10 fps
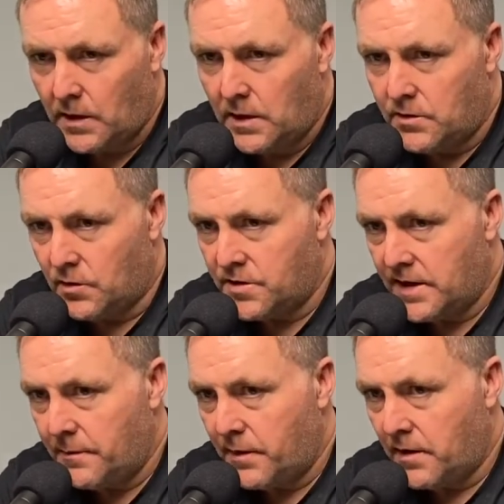George
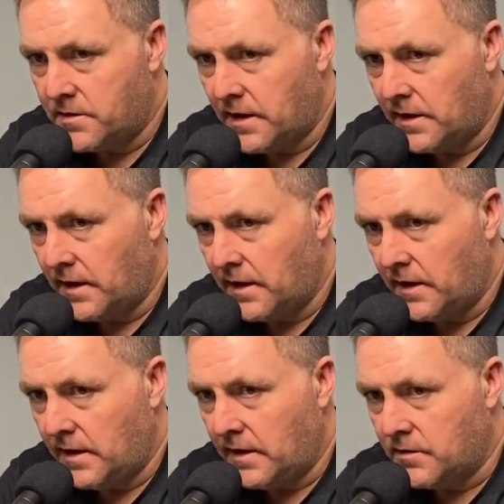St. Pierre said,
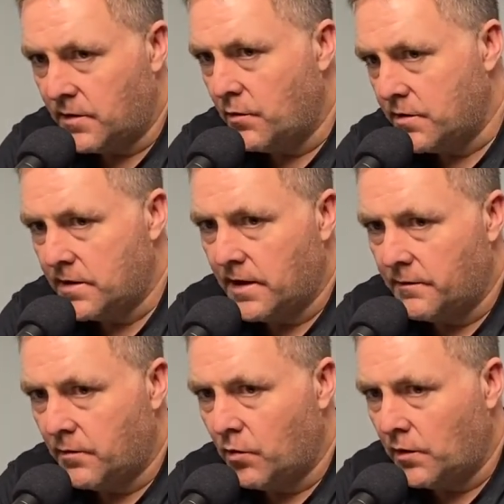like, so he was a
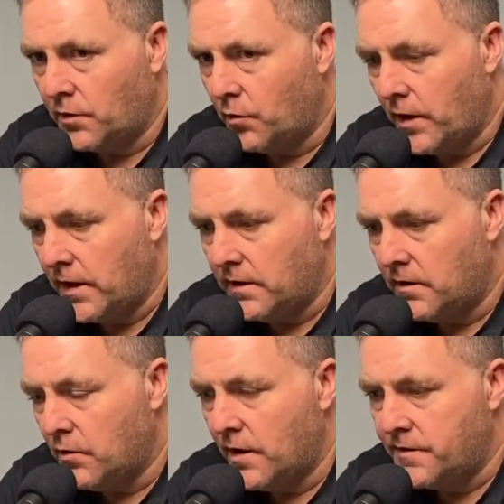welterweight
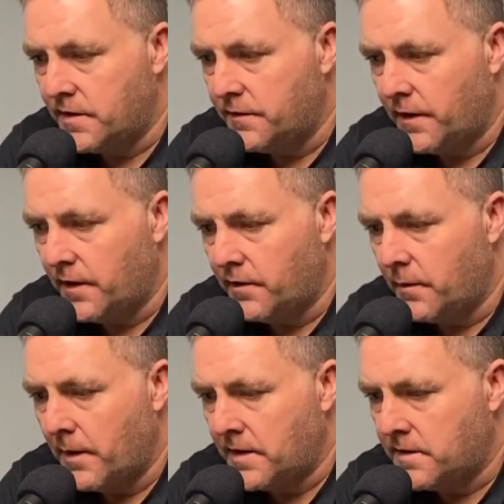UFC fighter, the
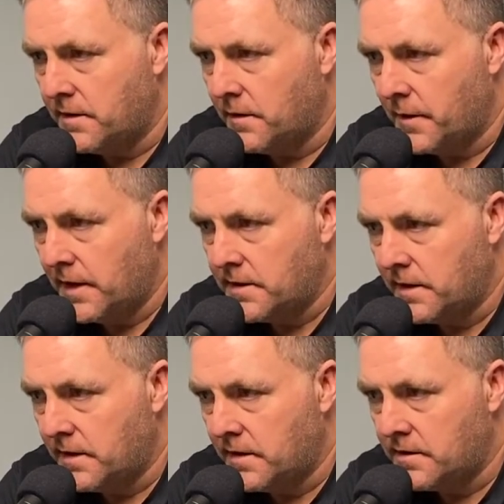best of the best,
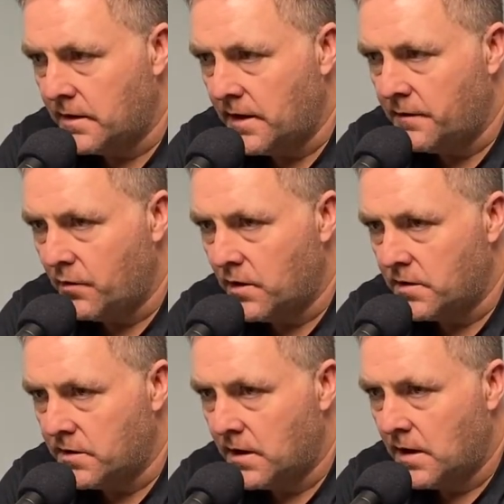and his life
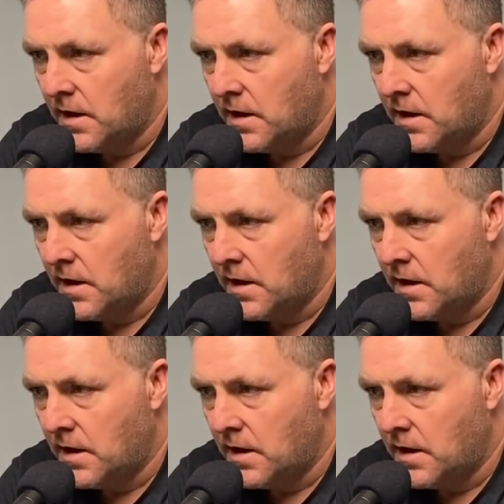was